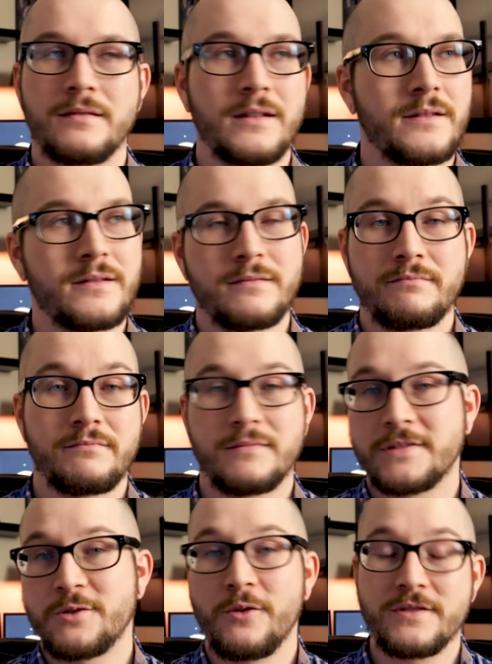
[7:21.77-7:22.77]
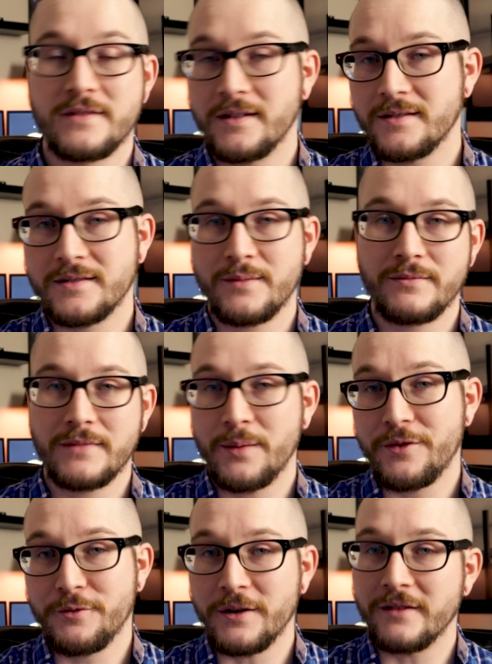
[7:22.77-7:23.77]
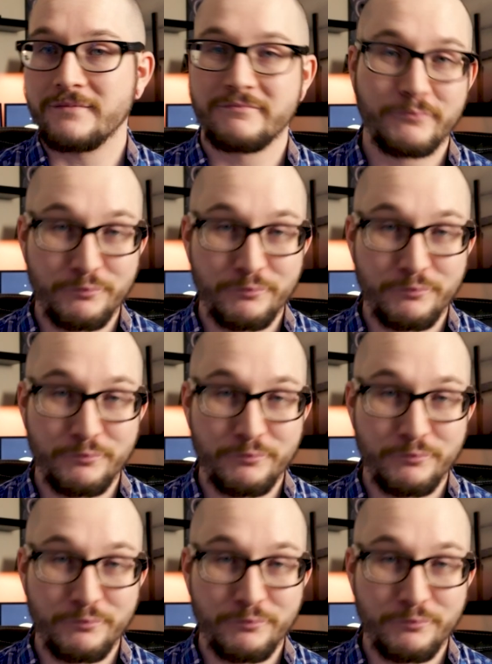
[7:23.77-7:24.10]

that's corn snakes, number 3.